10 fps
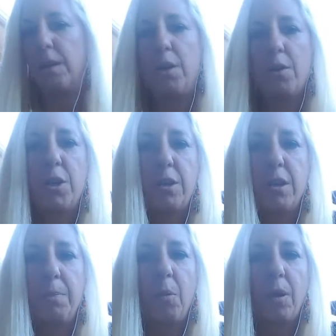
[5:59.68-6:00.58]
you're just
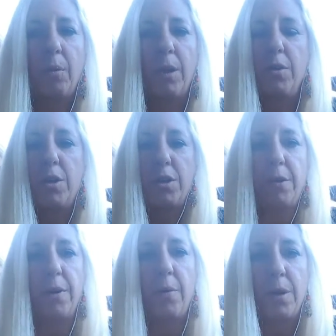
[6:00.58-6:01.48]
at a point where you just
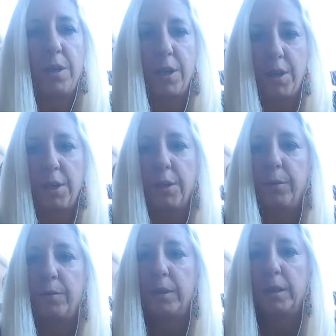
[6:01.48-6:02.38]
don't know what to
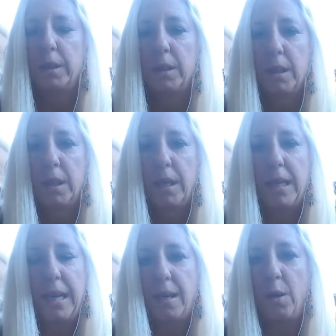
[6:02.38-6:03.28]
do.
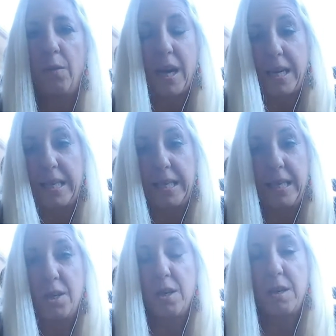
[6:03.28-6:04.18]
And you've got a
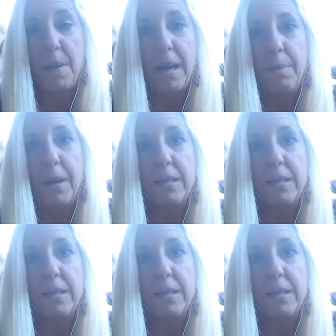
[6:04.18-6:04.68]
decision to make,